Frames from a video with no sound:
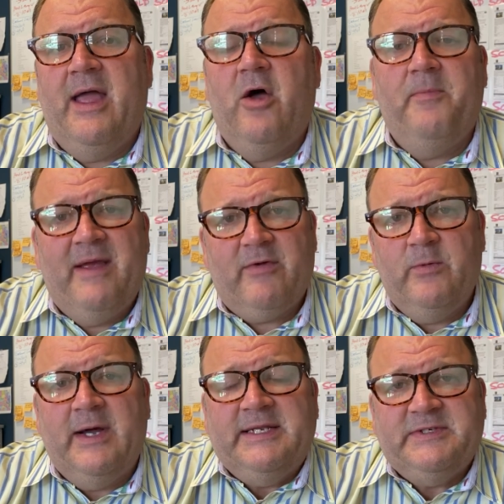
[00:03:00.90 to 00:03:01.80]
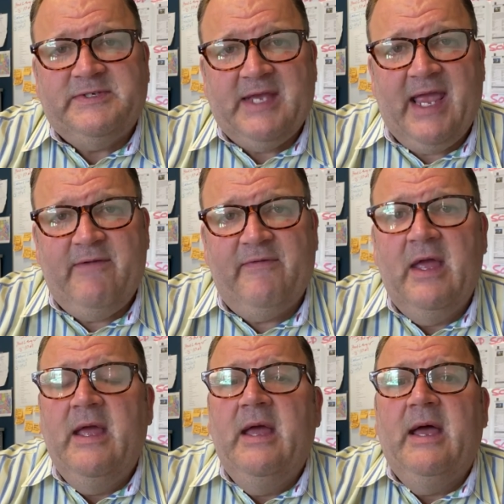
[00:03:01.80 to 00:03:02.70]
I hope everyone is safe.
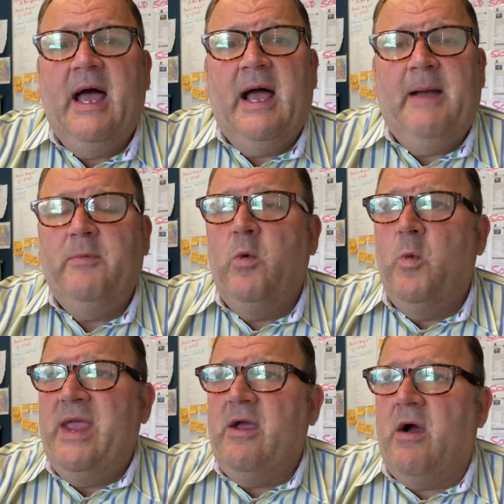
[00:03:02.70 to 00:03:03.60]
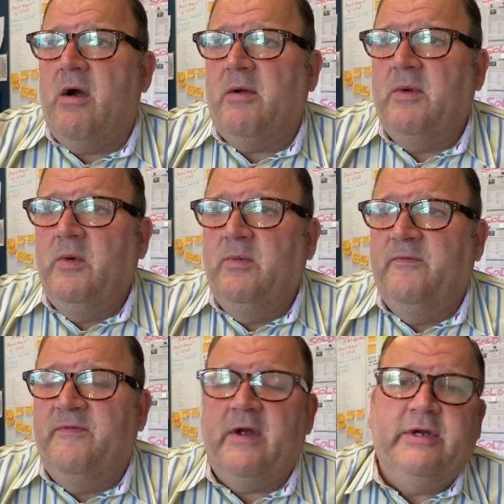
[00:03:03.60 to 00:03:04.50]
We are
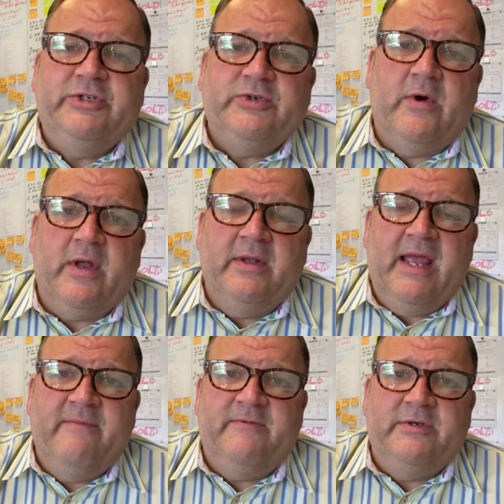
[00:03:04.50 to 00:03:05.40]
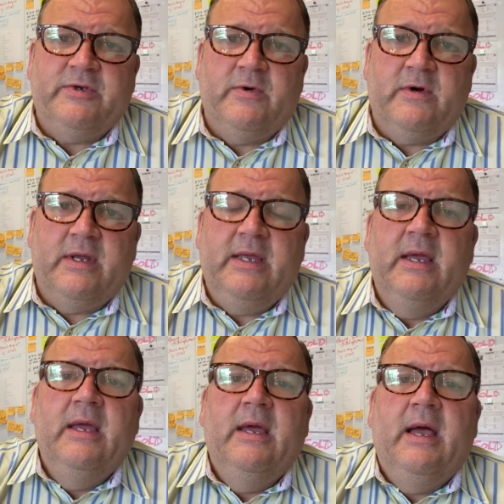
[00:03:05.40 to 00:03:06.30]
very short on inventory.
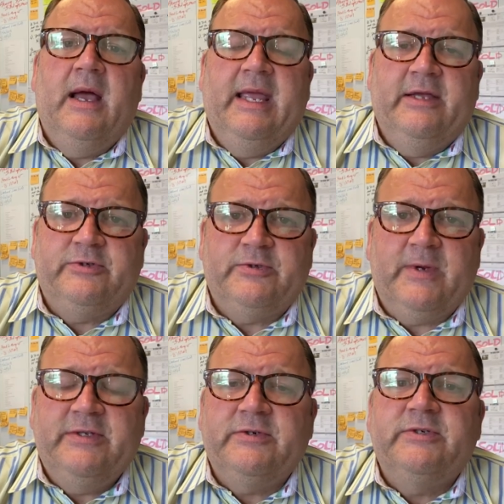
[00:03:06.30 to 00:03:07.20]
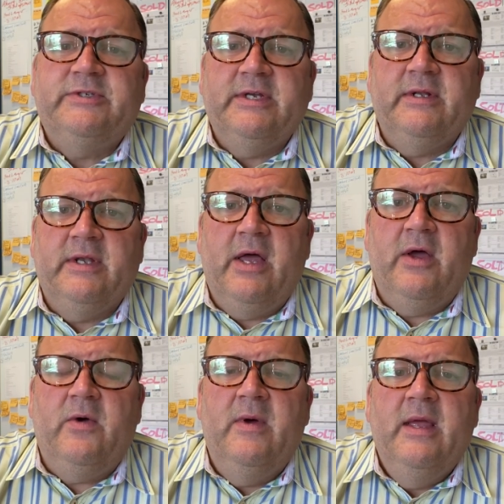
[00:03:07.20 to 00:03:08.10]
Interest rates are still
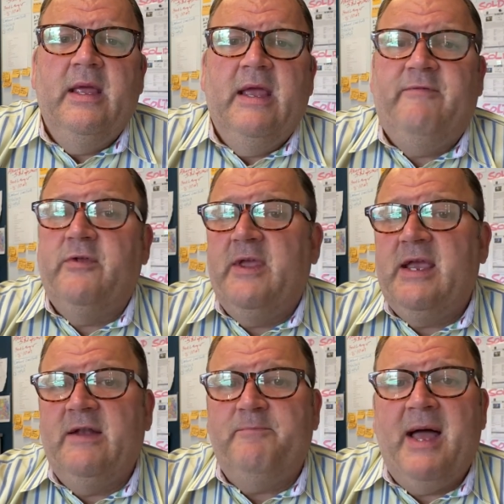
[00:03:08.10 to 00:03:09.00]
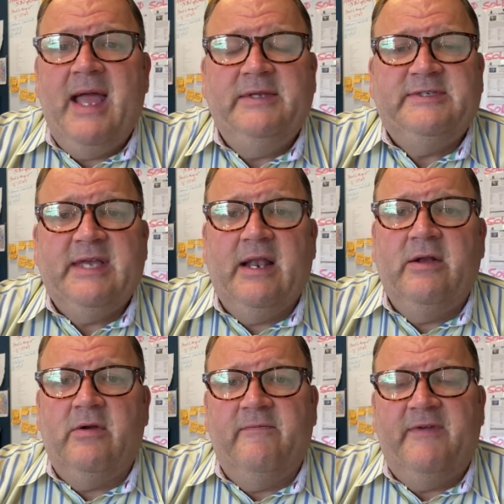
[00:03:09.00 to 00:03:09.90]
low. If you're thinking of buying,
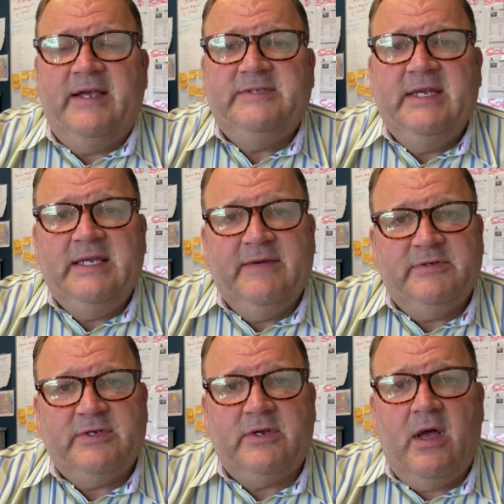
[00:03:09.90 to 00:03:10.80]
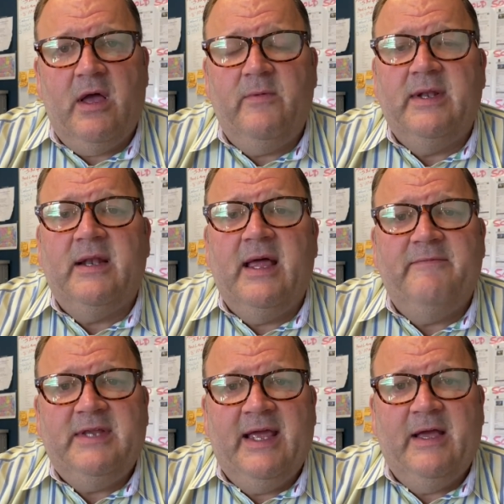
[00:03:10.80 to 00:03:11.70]
selling, or investing, give us a call. We'd
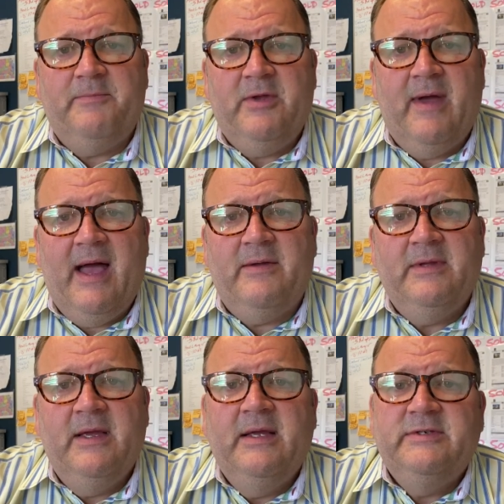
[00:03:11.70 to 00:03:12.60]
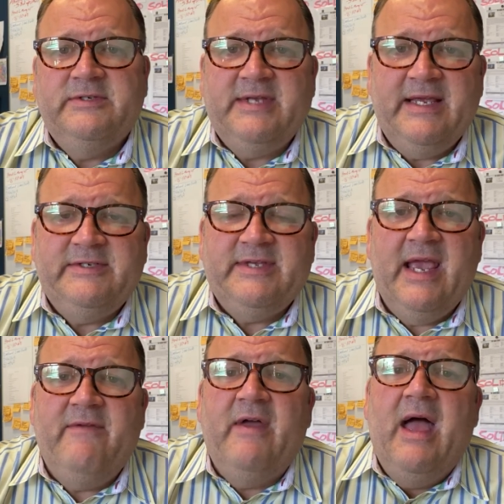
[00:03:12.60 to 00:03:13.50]
love to help you out. Stay
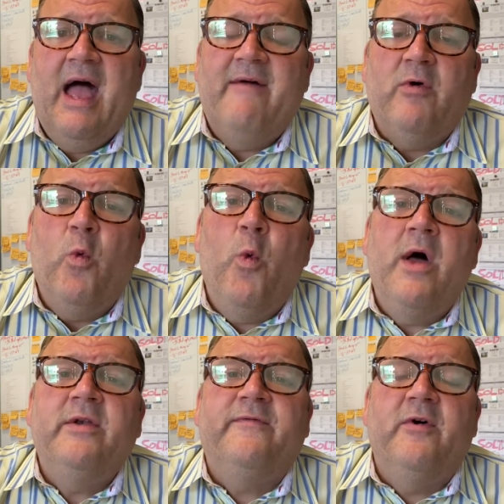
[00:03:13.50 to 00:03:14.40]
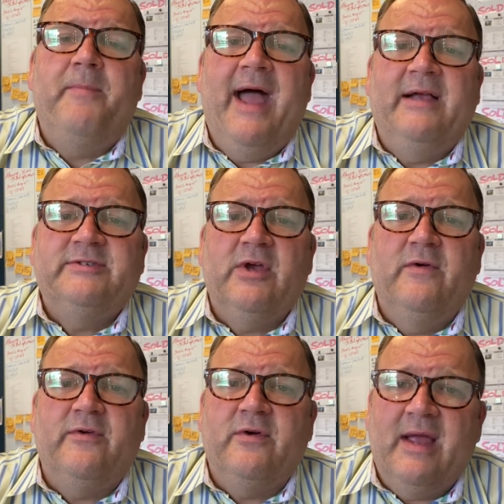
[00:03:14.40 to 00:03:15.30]
safe. Have a wonderful
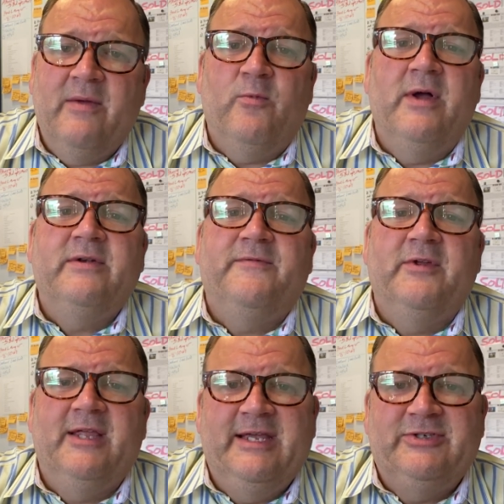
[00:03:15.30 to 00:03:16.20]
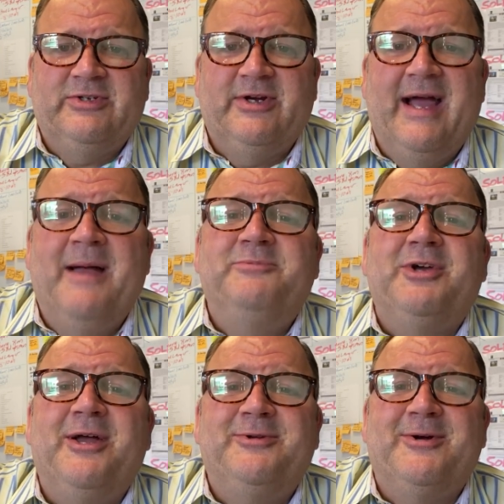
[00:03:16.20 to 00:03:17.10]
Passover and wonderful Easter. I'm
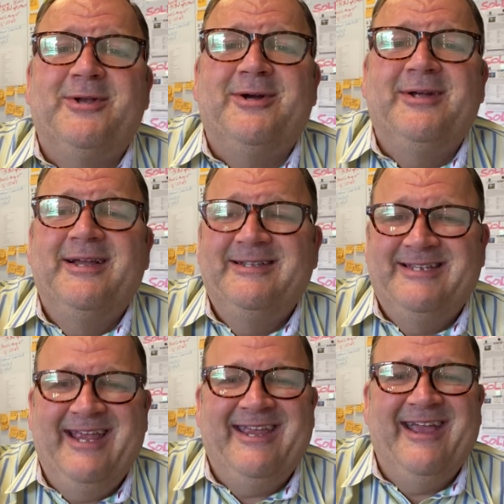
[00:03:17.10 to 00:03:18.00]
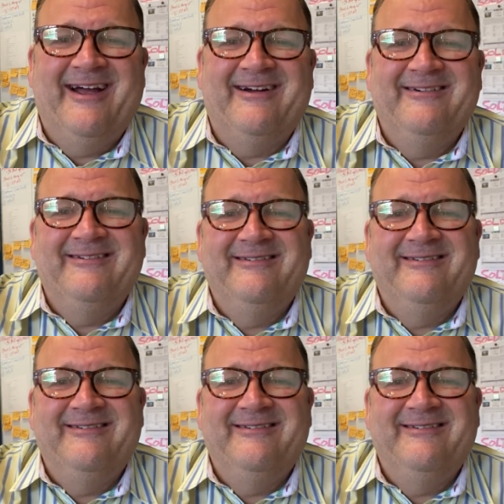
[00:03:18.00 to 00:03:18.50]
John Duerler. Take care.